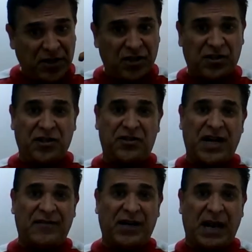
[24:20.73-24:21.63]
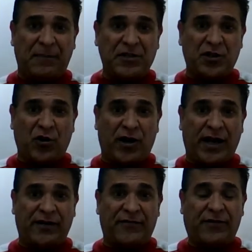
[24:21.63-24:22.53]
a certain travel happens in your
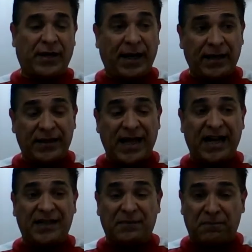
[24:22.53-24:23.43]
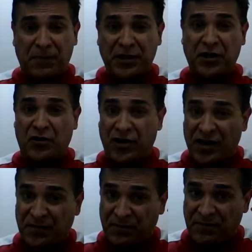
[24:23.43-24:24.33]
life, and that
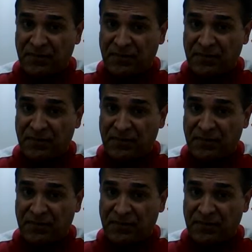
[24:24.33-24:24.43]
particular,